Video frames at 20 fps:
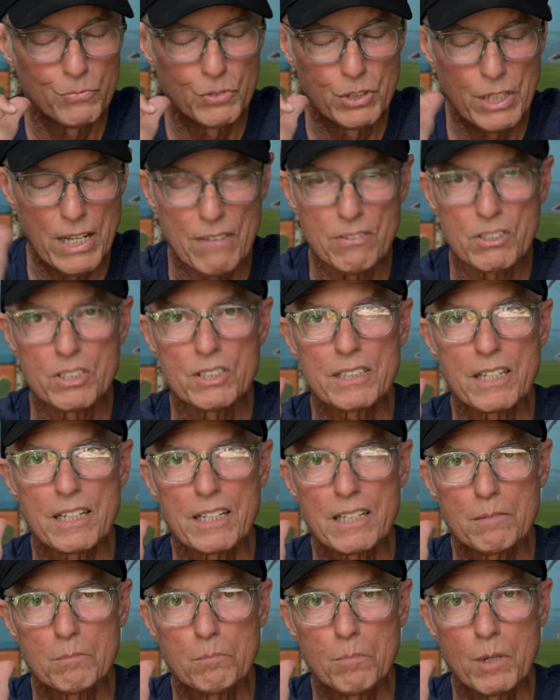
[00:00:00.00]

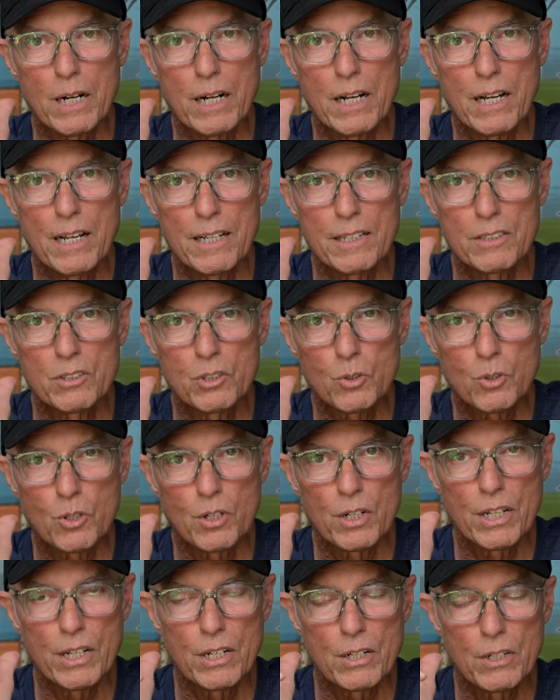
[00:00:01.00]
devastated by a
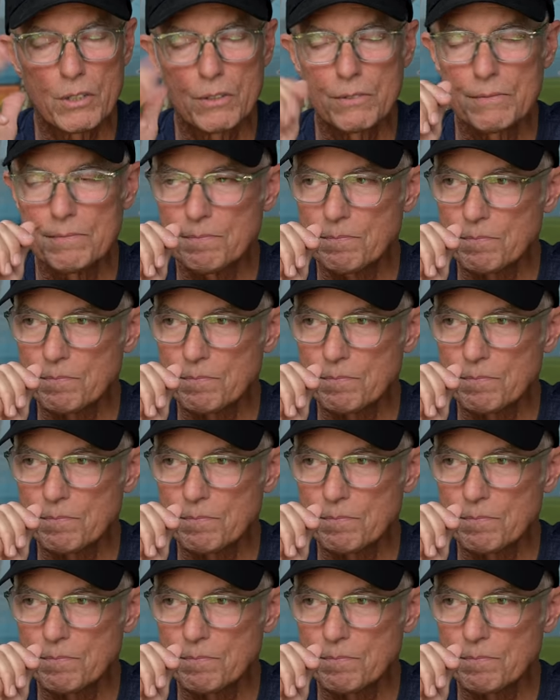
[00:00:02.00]
tornado.